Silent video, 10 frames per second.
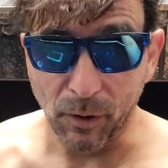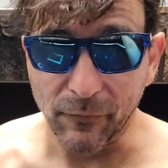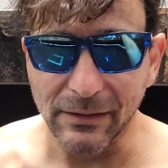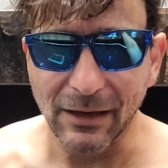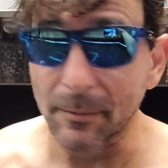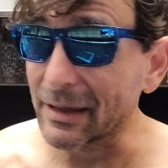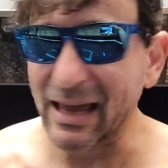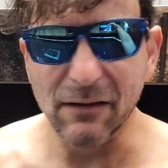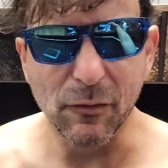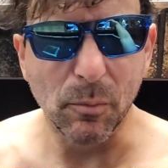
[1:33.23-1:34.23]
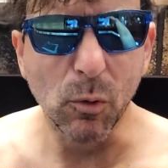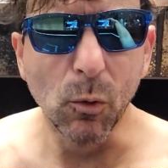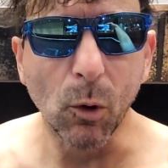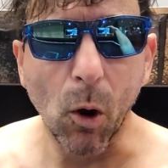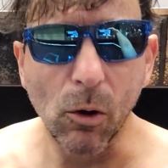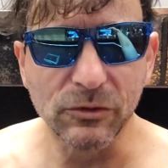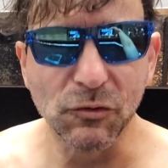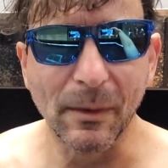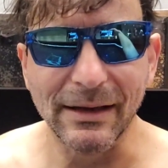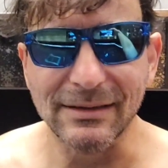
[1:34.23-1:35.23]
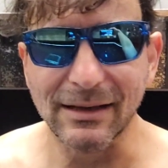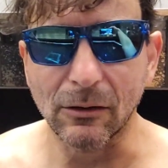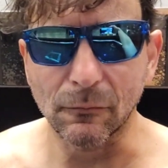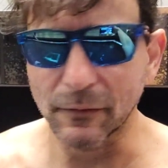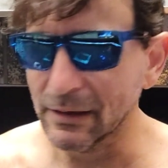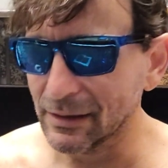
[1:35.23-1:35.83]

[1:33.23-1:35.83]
Perfect timing. I had the pool all to myself.